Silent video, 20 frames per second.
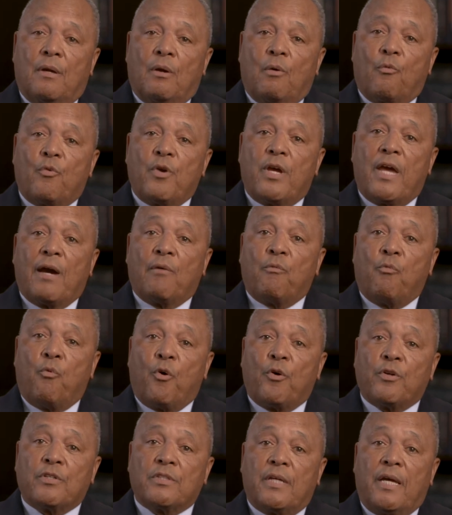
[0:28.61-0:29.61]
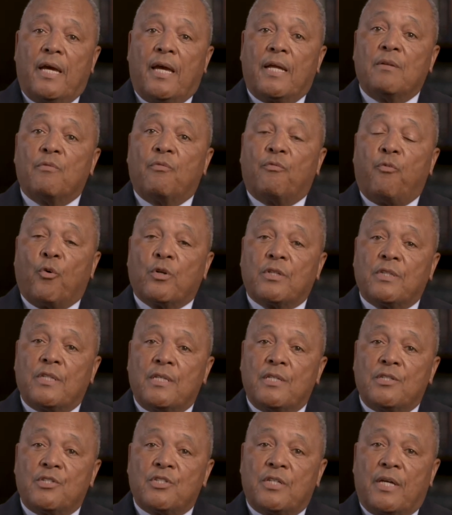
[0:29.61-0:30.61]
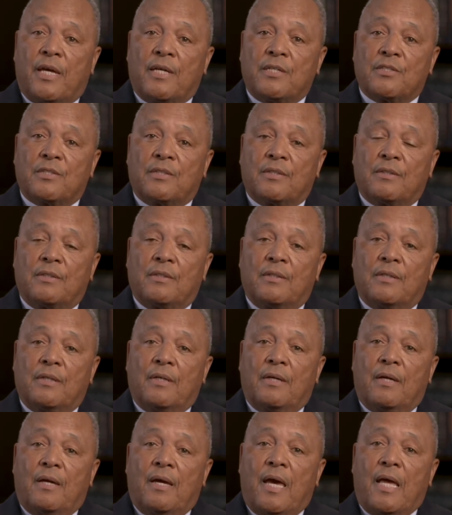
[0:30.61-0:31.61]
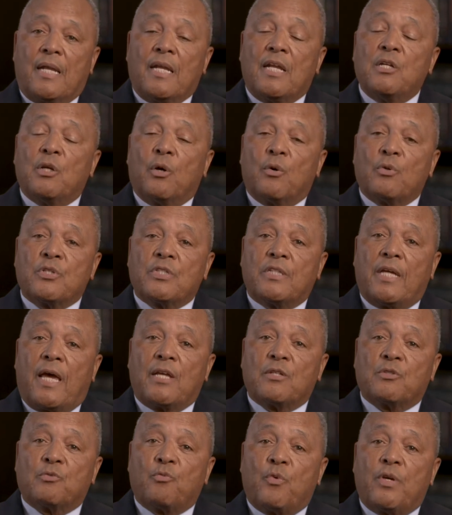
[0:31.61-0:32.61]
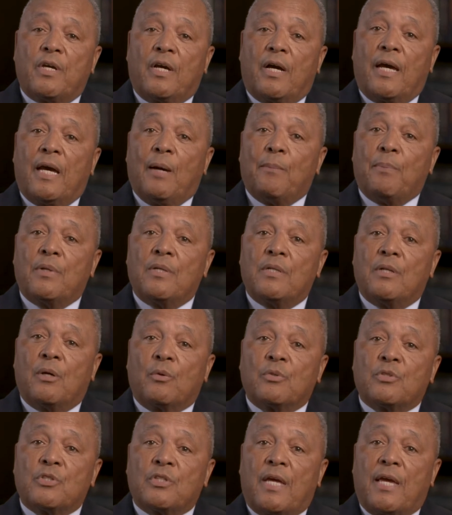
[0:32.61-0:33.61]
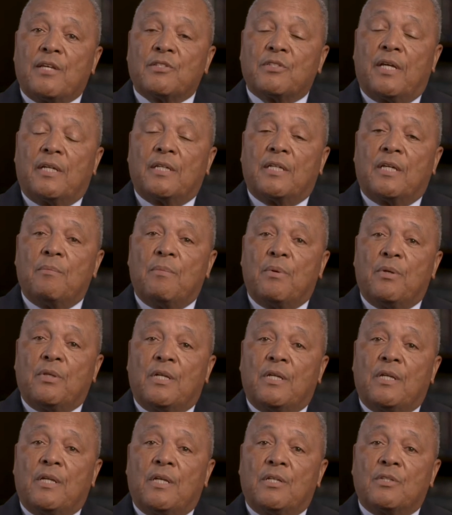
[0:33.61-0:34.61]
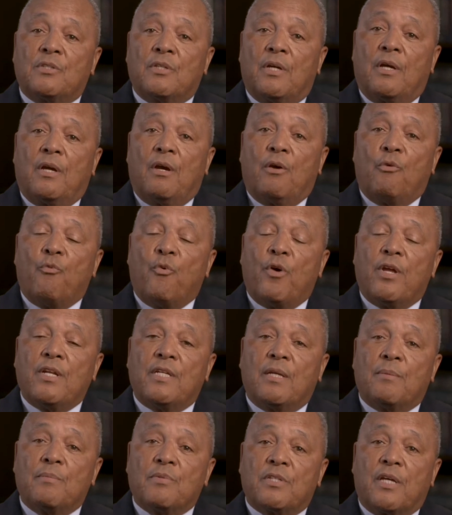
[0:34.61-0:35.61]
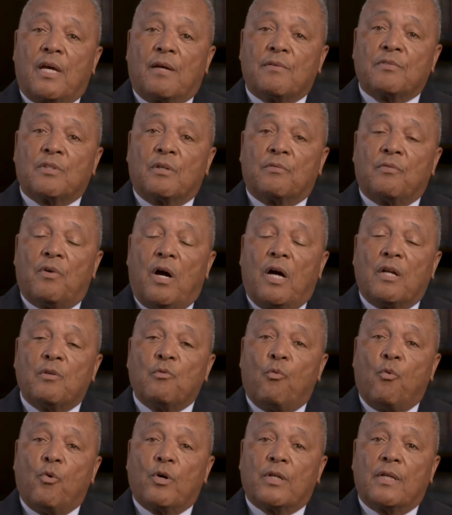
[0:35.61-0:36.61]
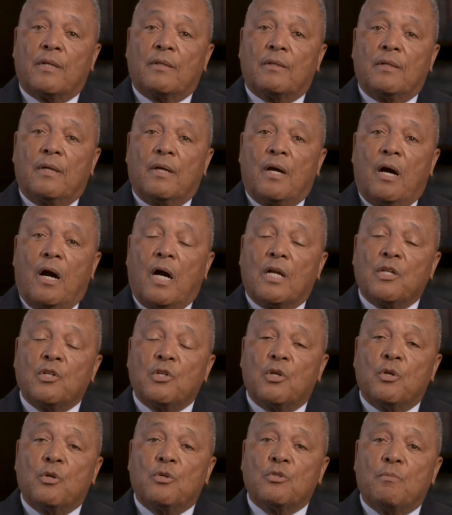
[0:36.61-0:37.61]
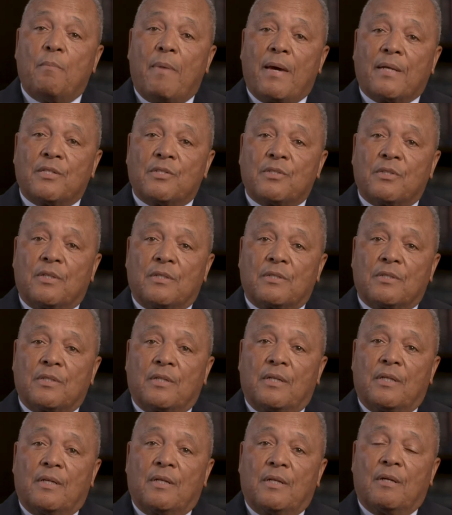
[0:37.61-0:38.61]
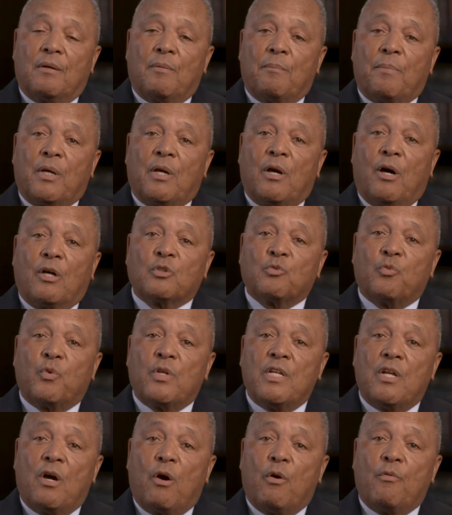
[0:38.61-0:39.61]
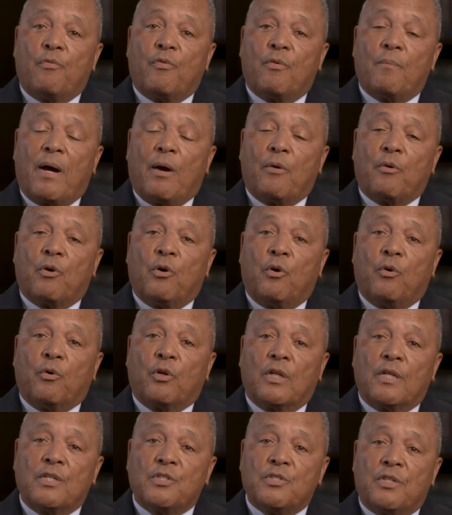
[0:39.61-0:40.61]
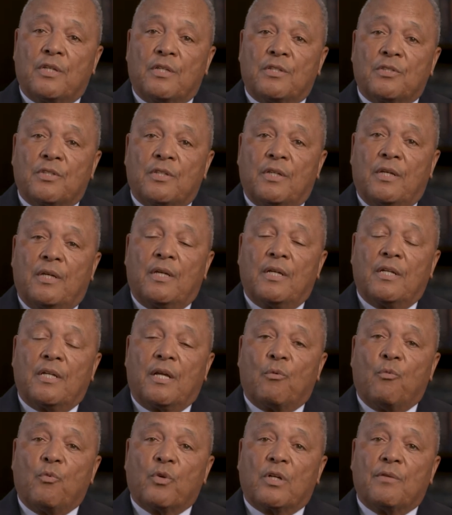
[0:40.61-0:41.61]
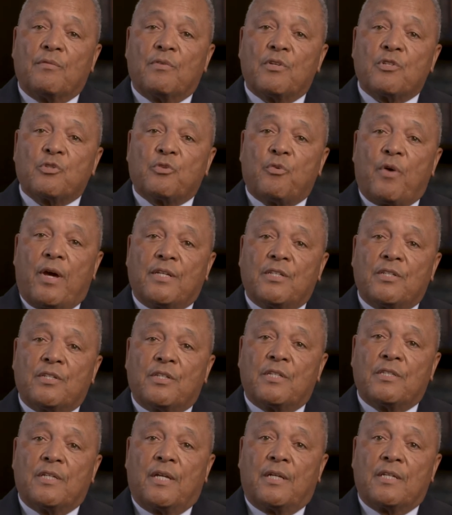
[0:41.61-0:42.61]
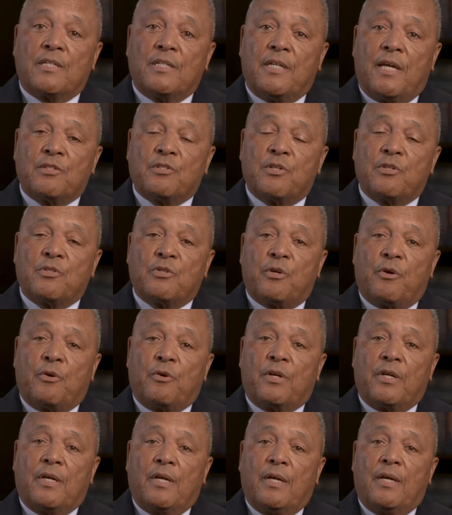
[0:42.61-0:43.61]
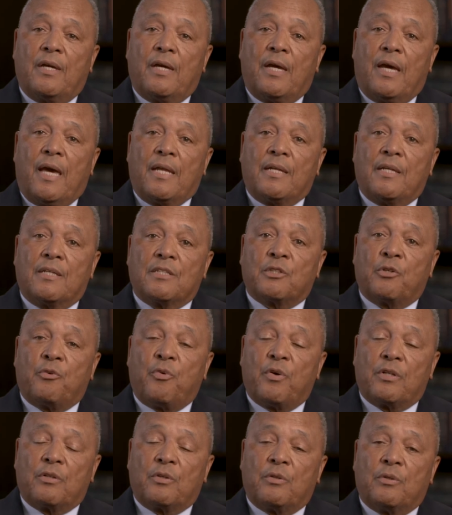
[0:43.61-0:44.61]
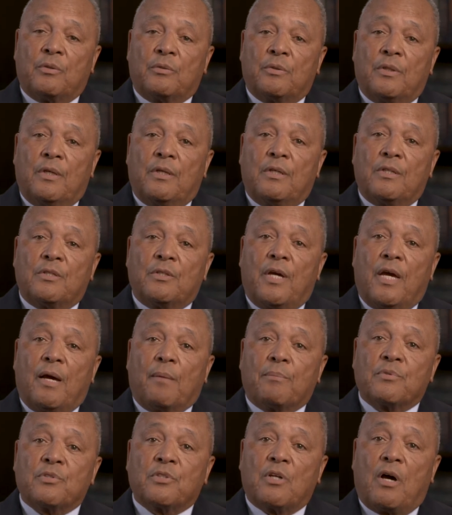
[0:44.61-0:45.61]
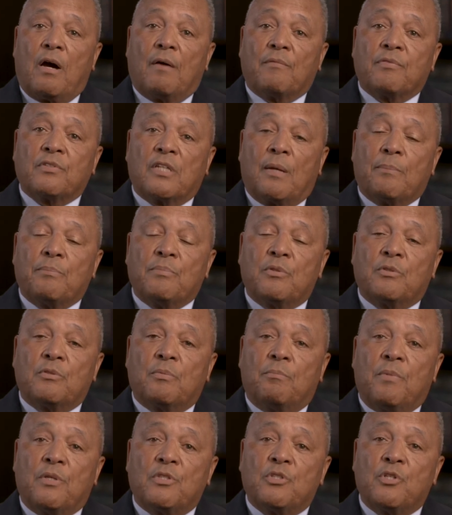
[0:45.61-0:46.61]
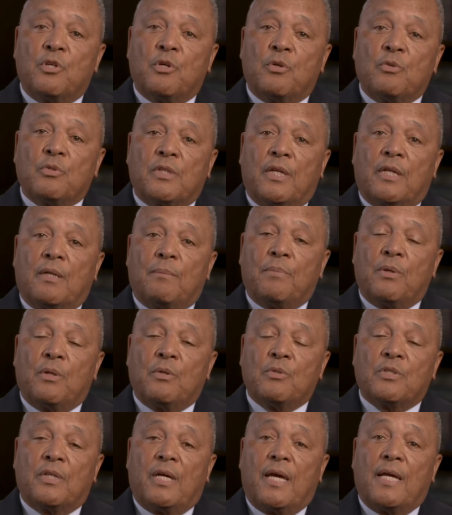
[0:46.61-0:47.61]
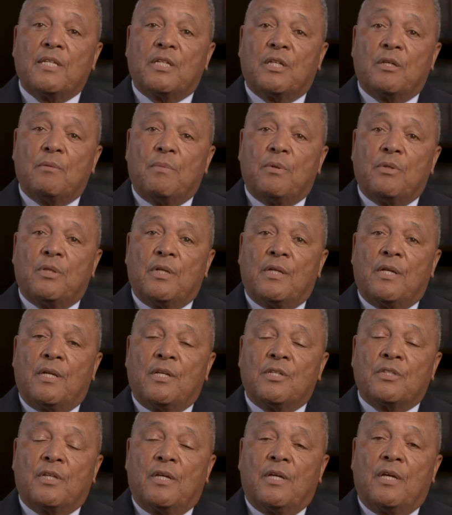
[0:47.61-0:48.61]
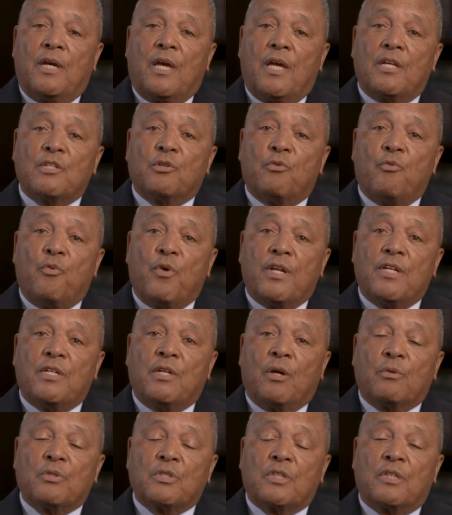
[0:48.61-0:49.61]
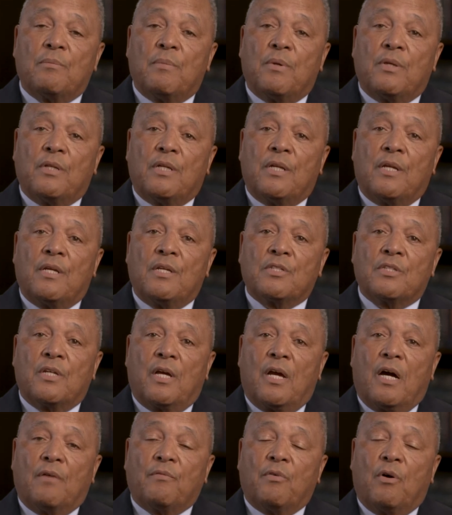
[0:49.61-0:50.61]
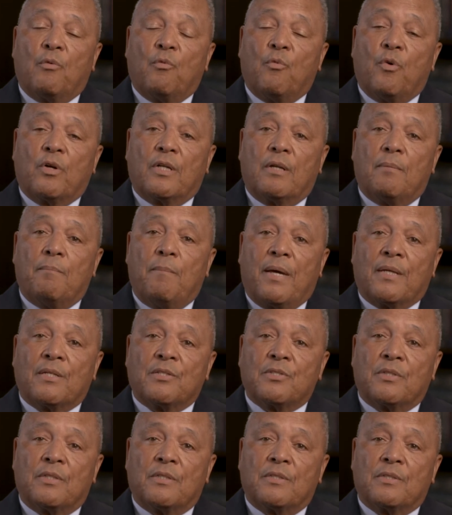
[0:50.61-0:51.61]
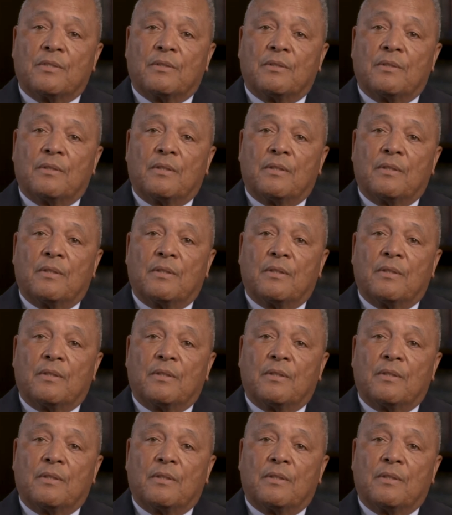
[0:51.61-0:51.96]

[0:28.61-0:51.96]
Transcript: We have worked in 14 states, and in those states, we are helping those states and communities rid themselves of unwanted, unused medicines because we know from our coalitions that one of the strategies that is necessary and is critical to help solve substance misuse and abuse in communities is to rid those communities of unwanted medicines.